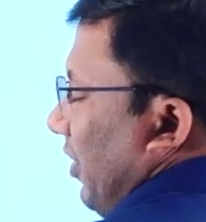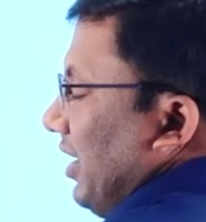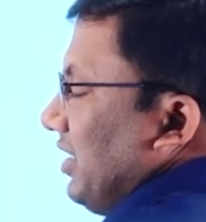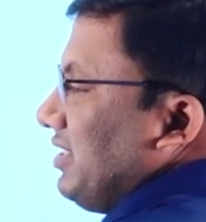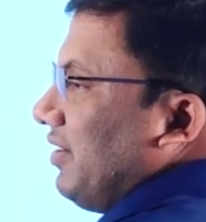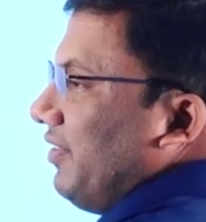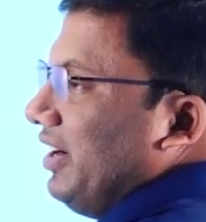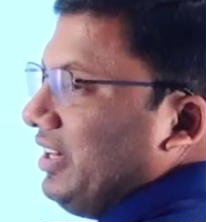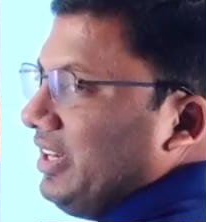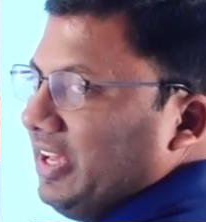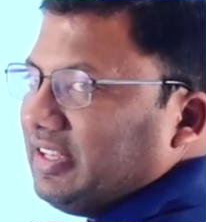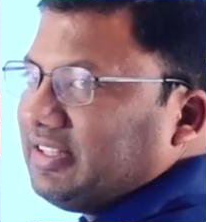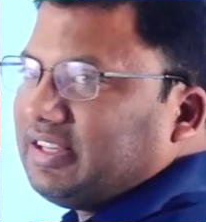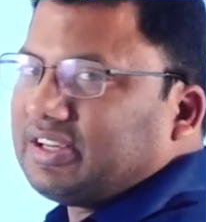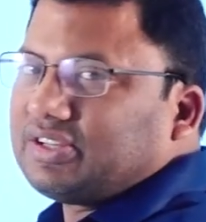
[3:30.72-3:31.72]
one seven
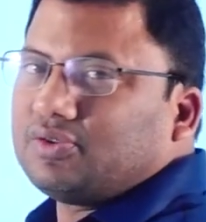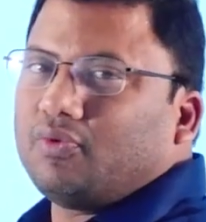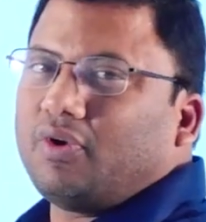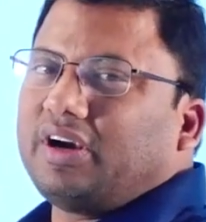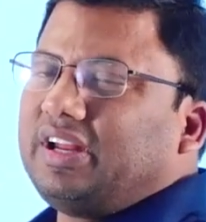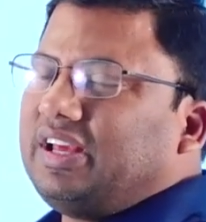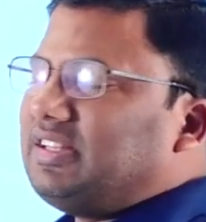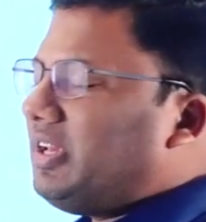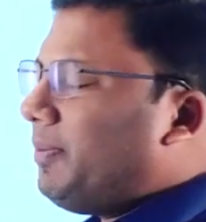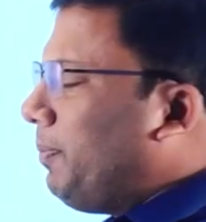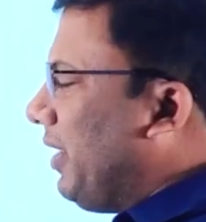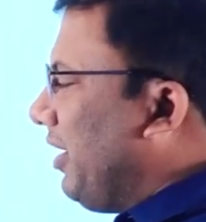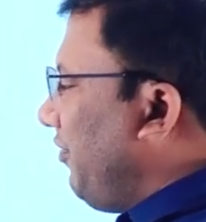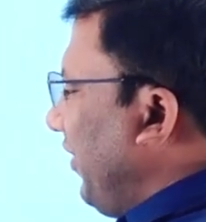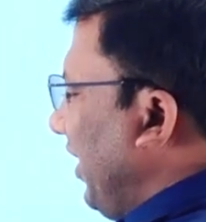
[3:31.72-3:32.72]
six. What is a
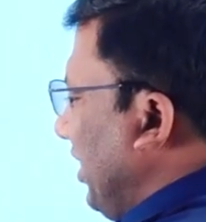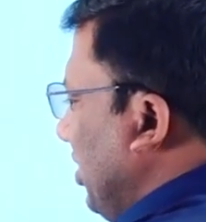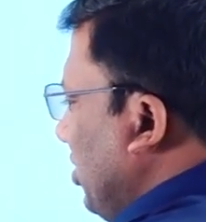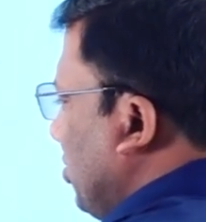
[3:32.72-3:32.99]
perfect